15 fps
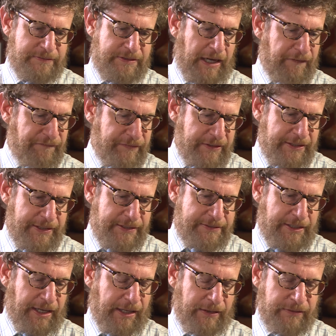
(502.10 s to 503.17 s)
definitely
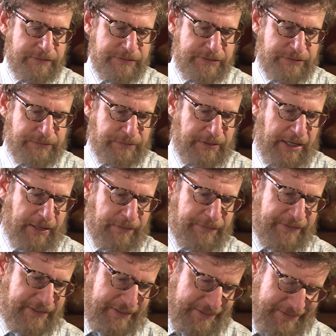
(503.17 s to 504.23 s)
tells throughout
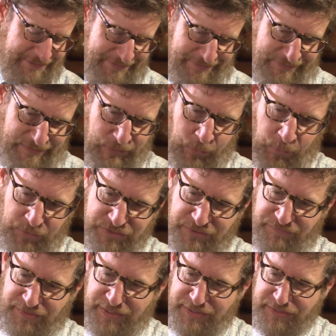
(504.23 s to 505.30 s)
the, the course
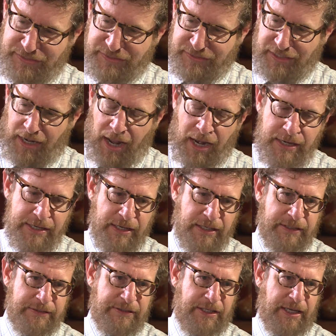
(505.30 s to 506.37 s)
of his
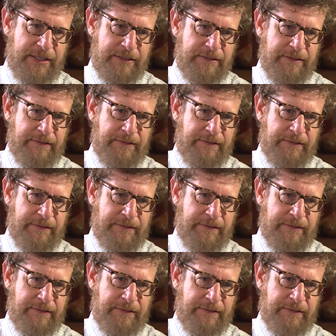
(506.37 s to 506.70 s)
conduct that